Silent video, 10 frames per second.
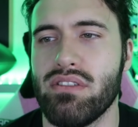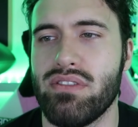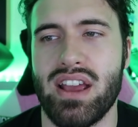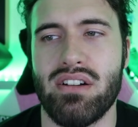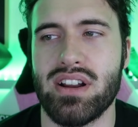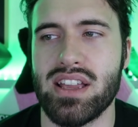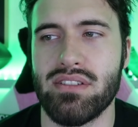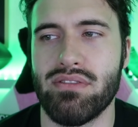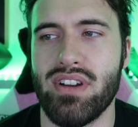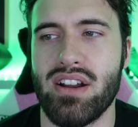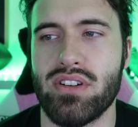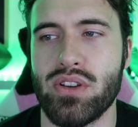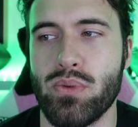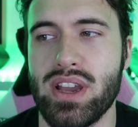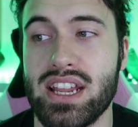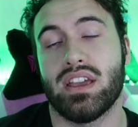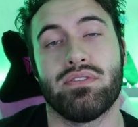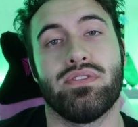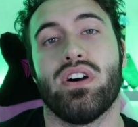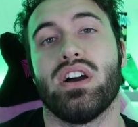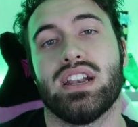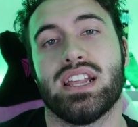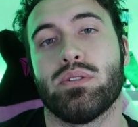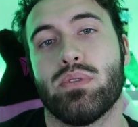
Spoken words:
Very, very weird. And finally,